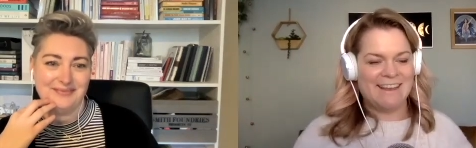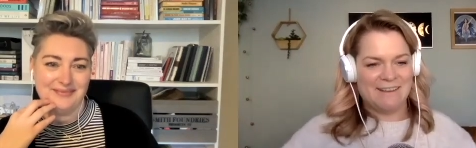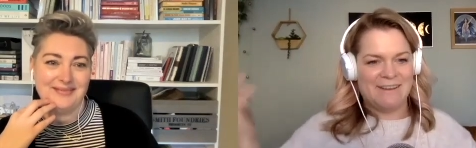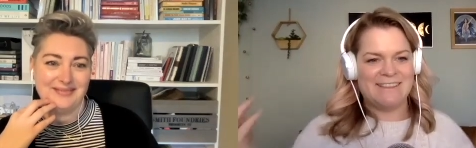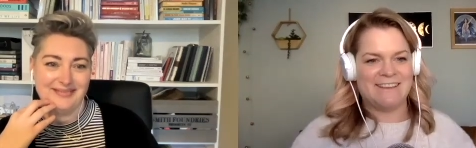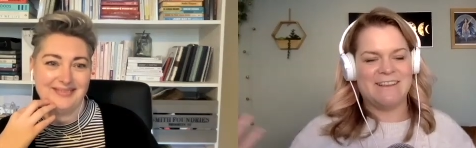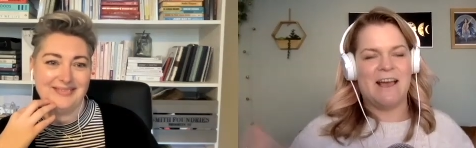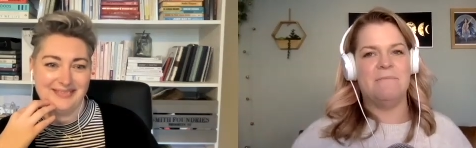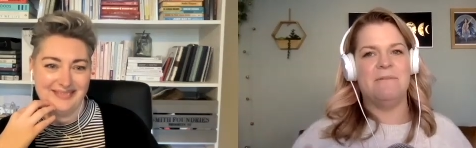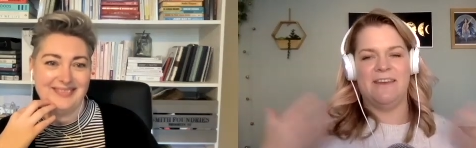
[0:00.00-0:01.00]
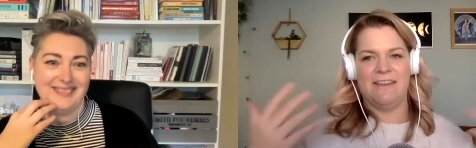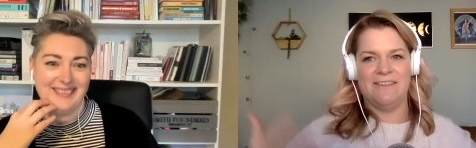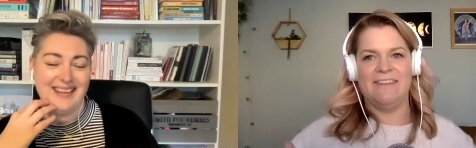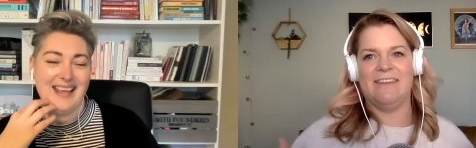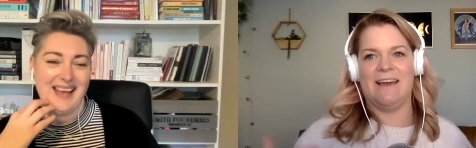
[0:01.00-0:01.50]
Speaker 1: Like where's it going to come? And and
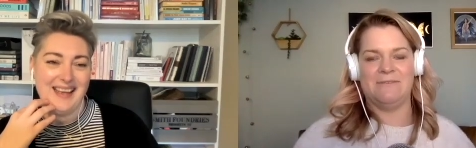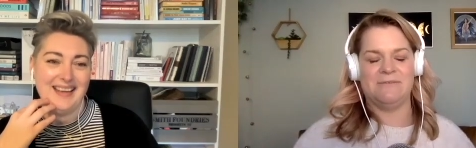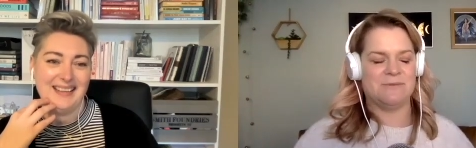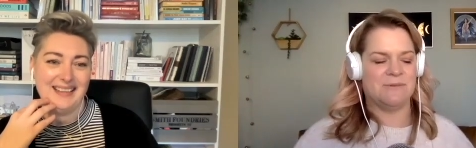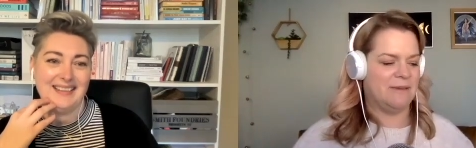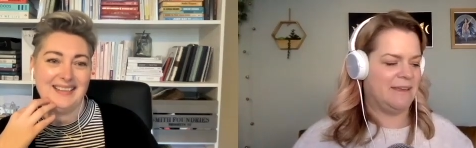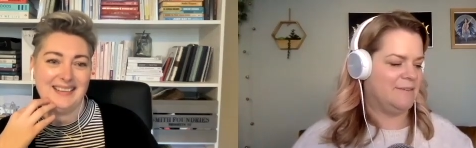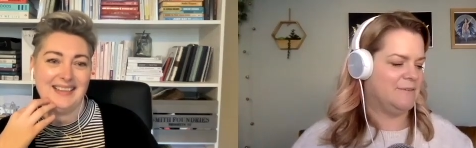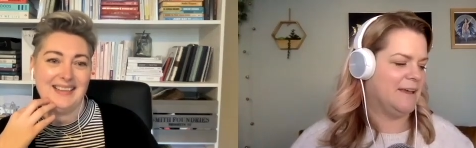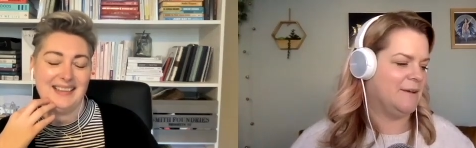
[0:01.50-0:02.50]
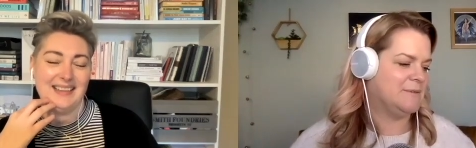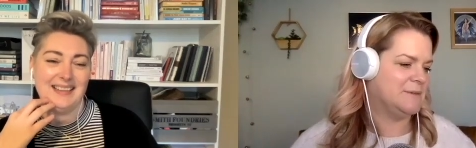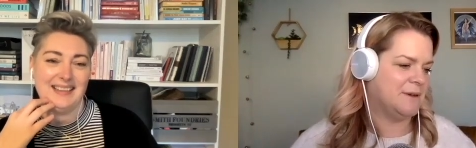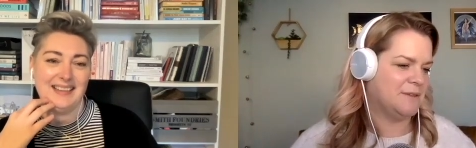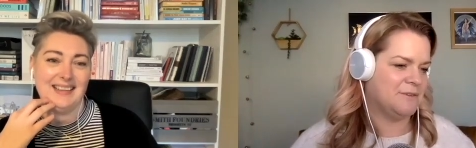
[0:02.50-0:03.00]
and yeah. that's what we we help to
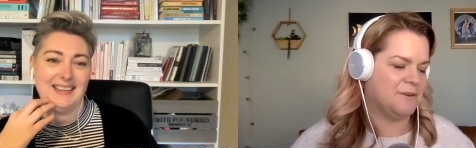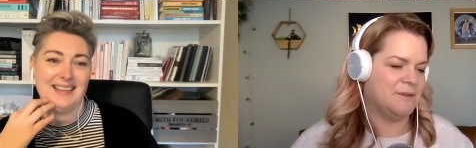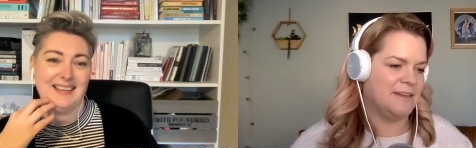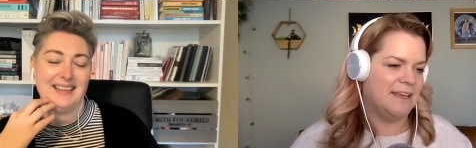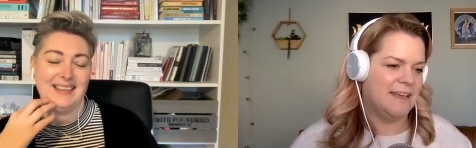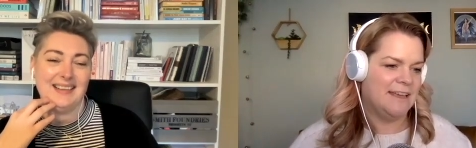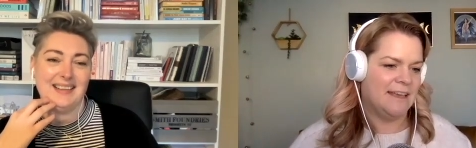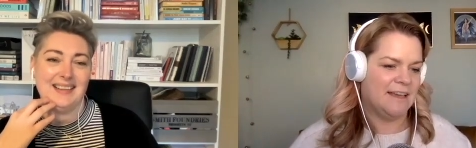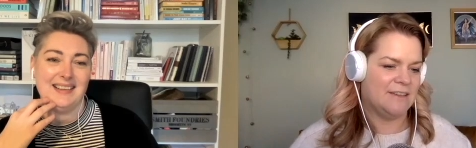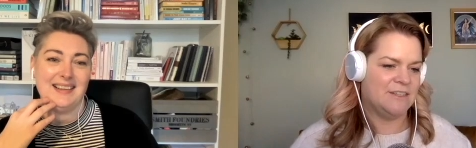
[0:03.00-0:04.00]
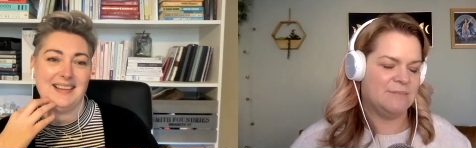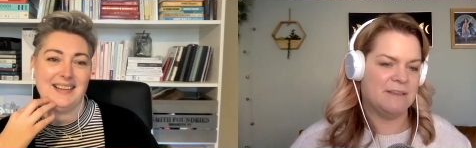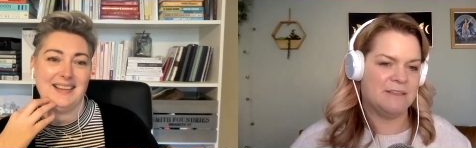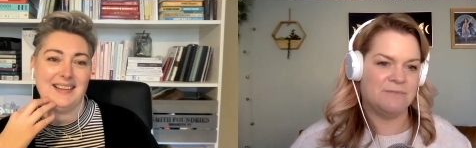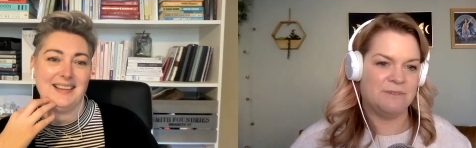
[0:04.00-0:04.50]
work through. And yeah, she's made
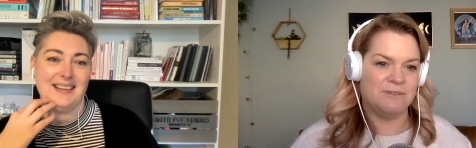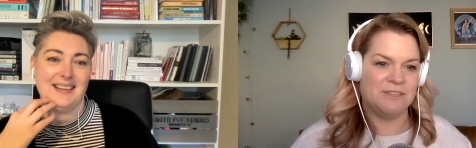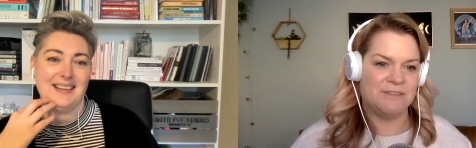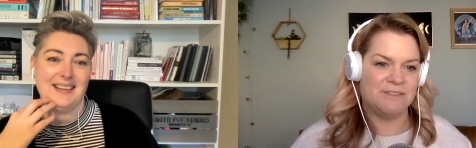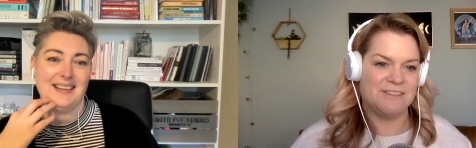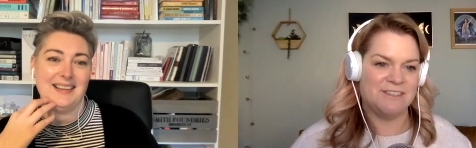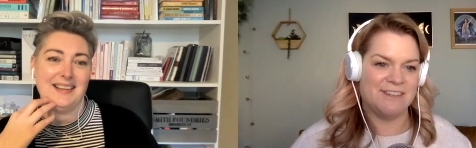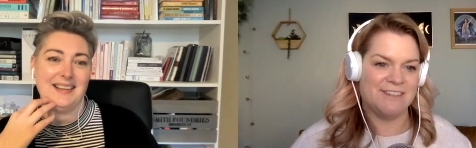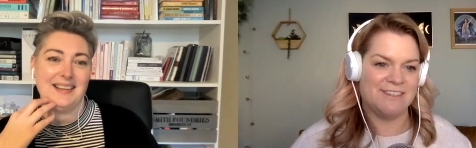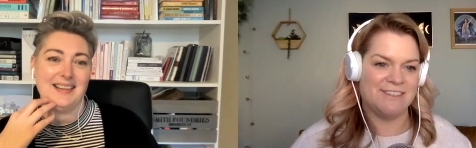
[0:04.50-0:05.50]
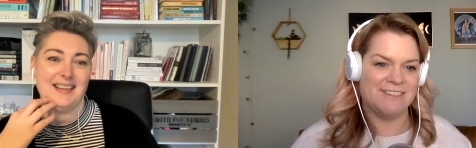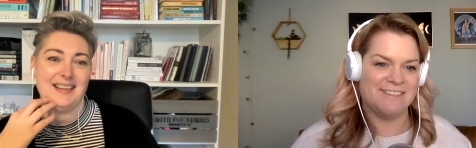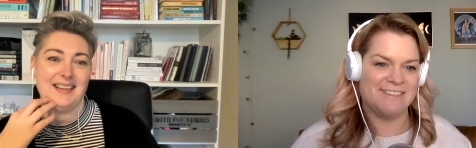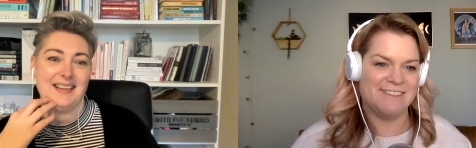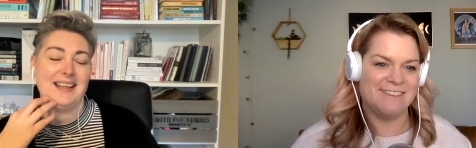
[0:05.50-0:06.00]
some real shifts and
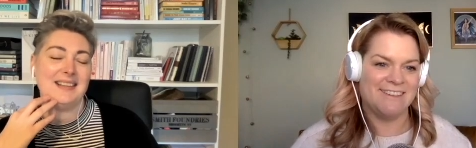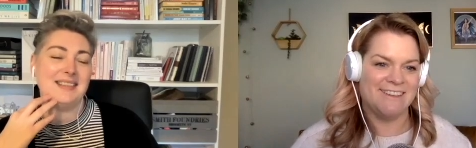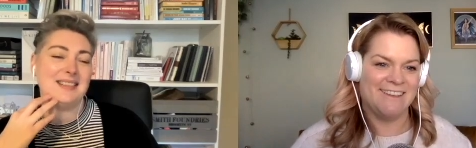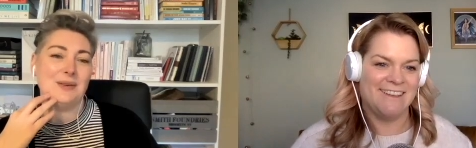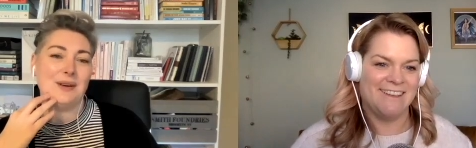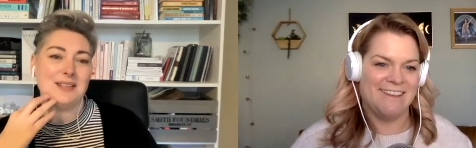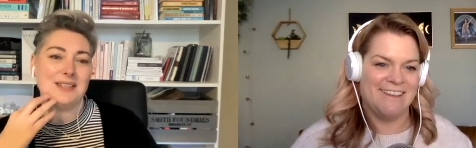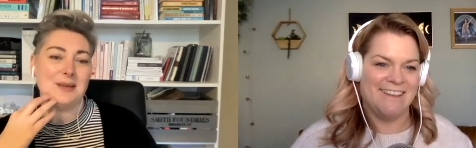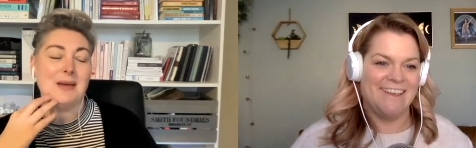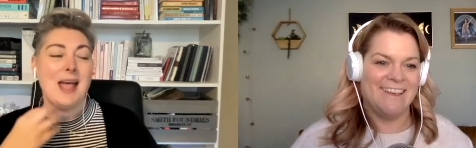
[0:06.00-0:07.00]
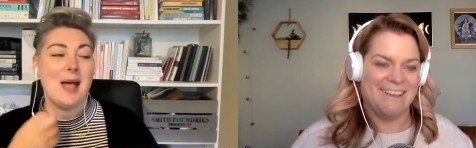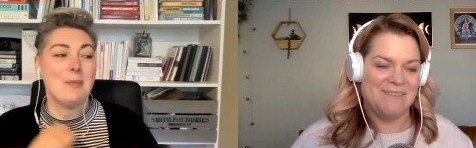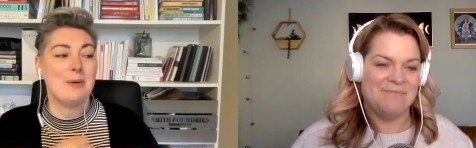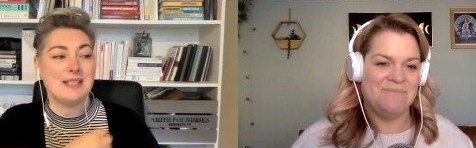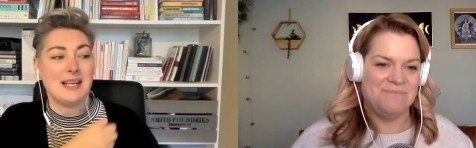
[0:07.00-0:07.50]
changes.
Speaker 2: It's so awesome, and
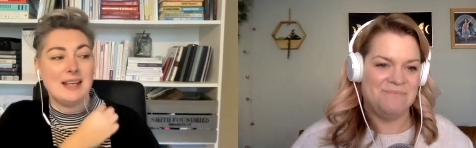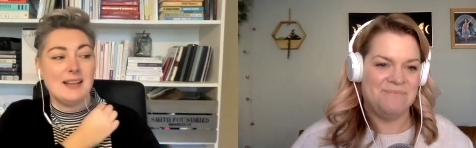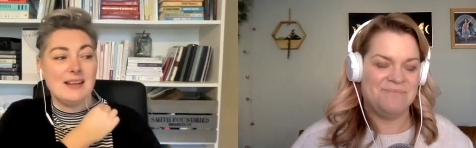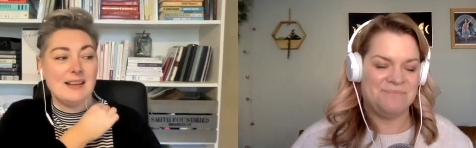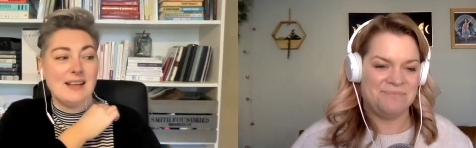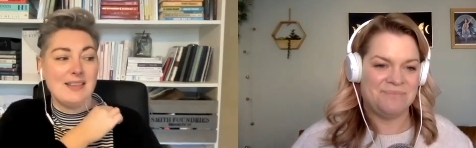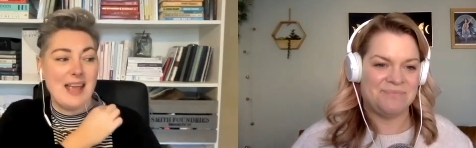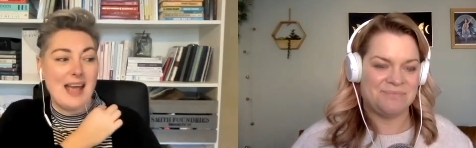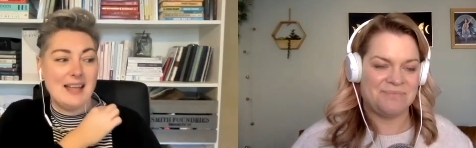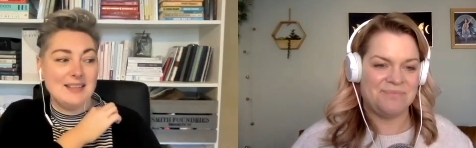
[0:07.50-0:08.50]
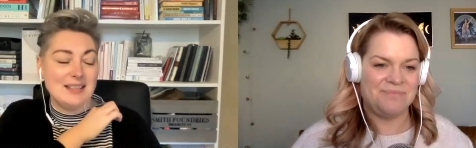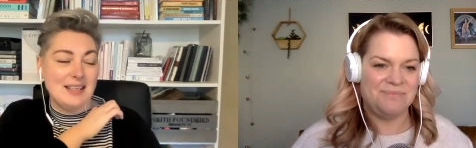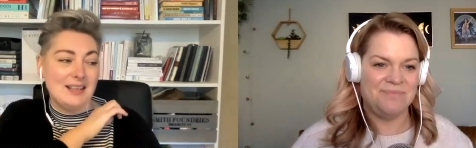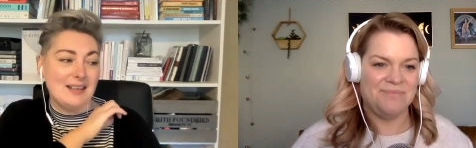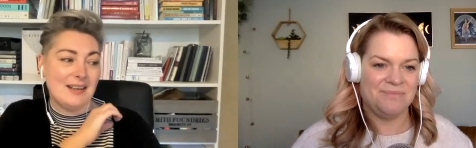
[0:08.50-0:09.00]
mm-hmm. particularly at the end to
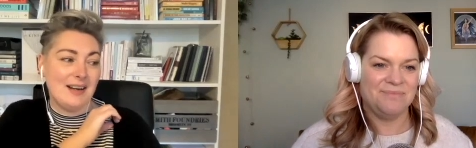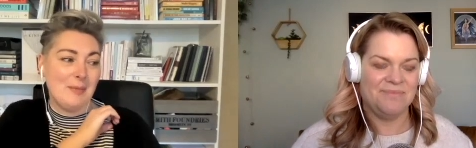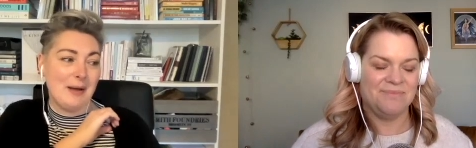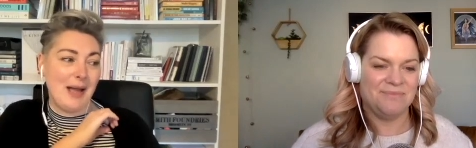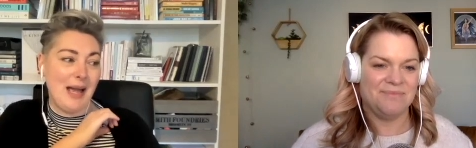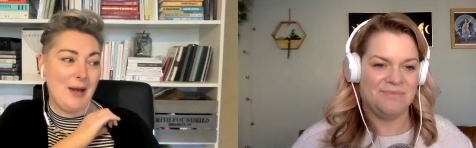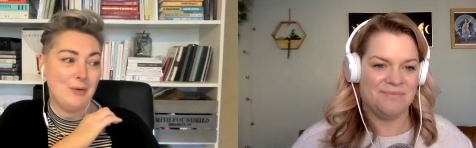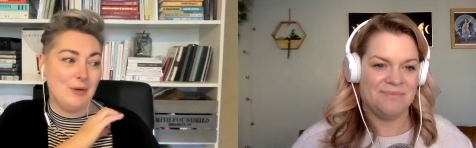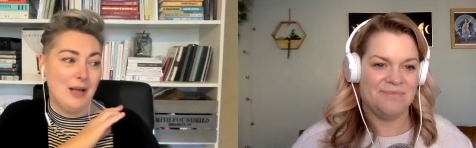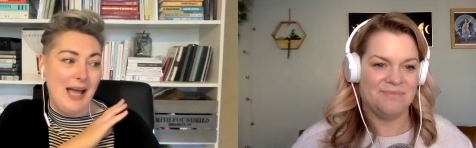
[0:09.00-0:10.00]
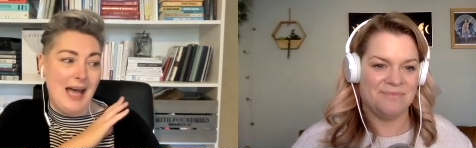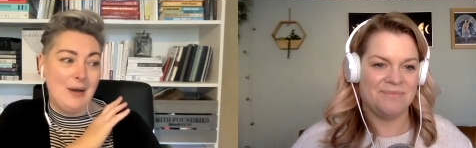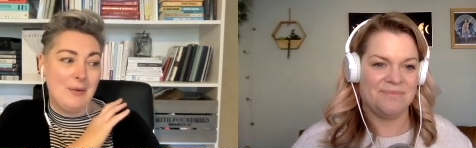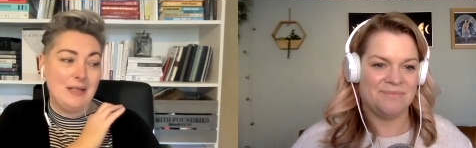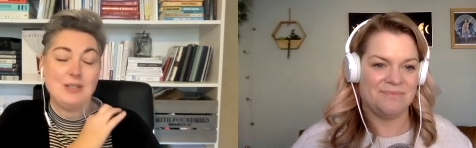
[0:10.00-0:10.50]
hear about how
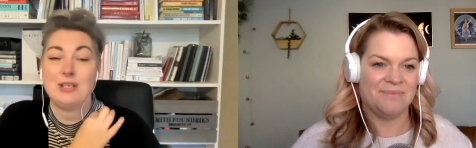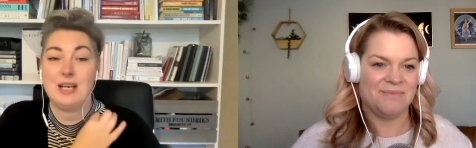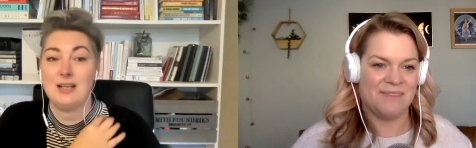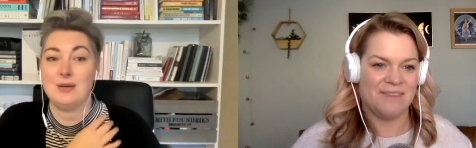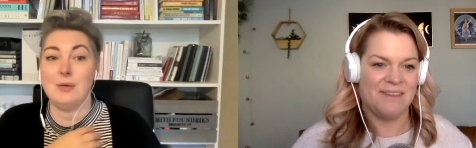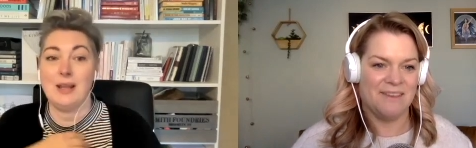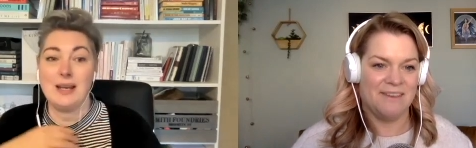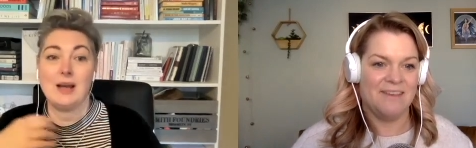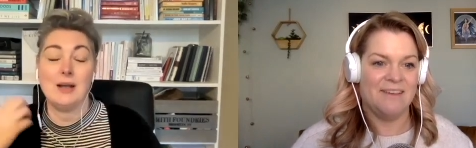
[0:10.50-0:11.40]
how it's changed, Oh, like